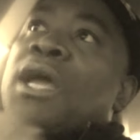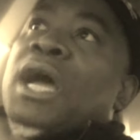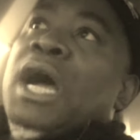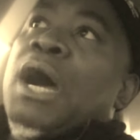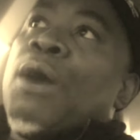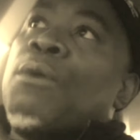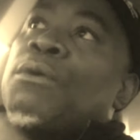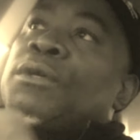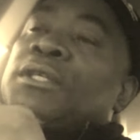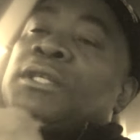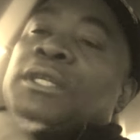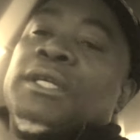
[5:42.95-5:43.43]

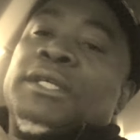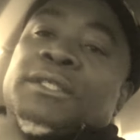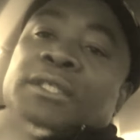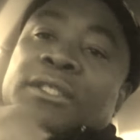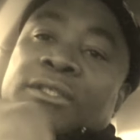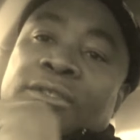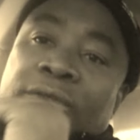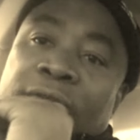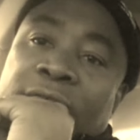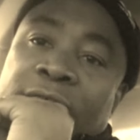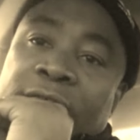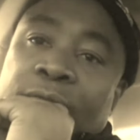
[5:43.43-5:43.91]
I was
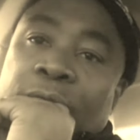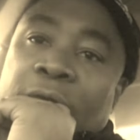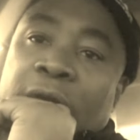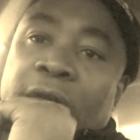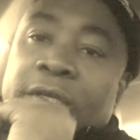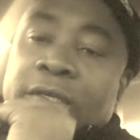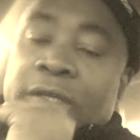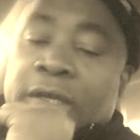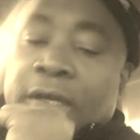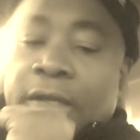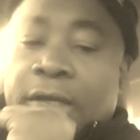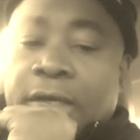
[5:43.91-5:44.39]
listening to this
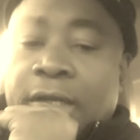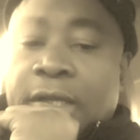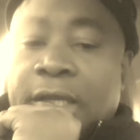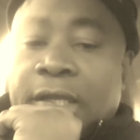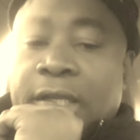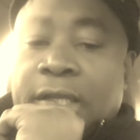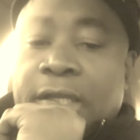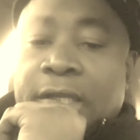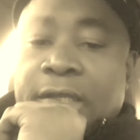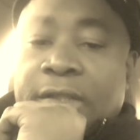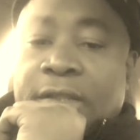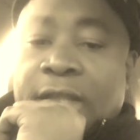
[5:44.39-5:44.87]
one young
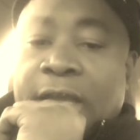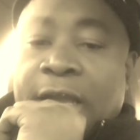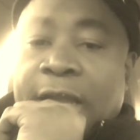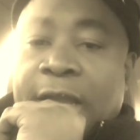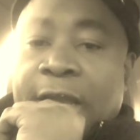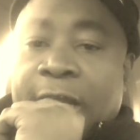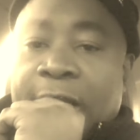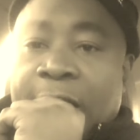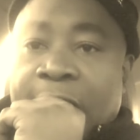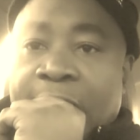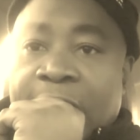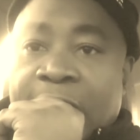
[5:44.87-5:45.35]
lady
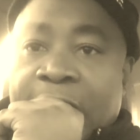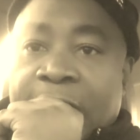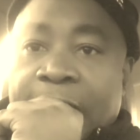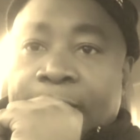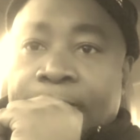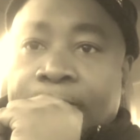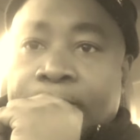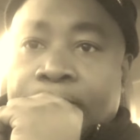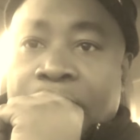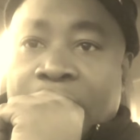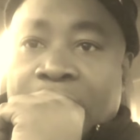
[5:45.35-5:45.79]
that had,